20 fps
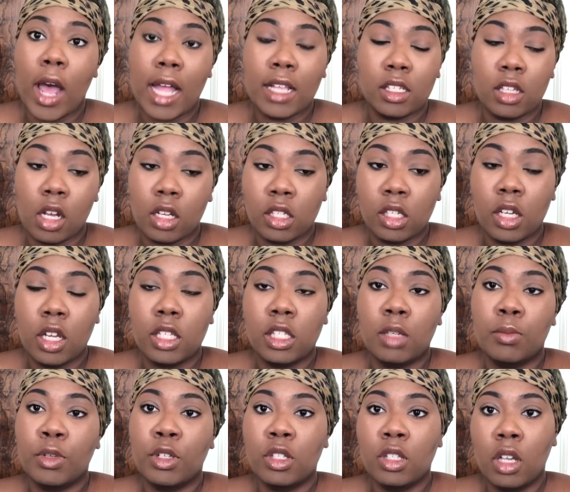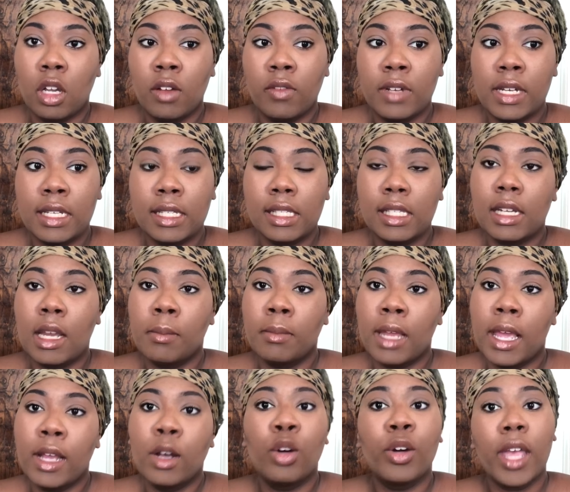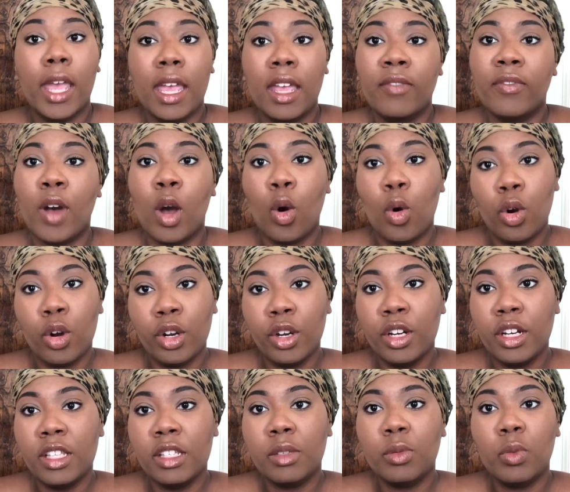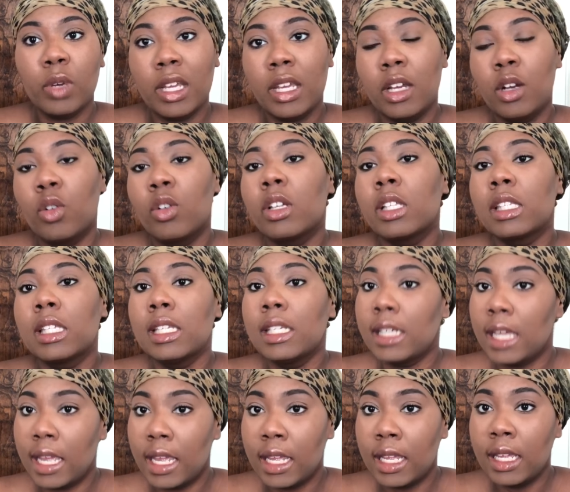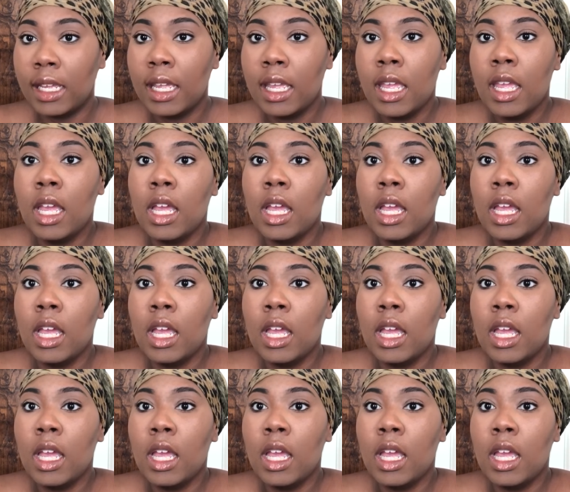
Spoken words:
I talked to customer service and I'm like, okay, if I order this wig on today,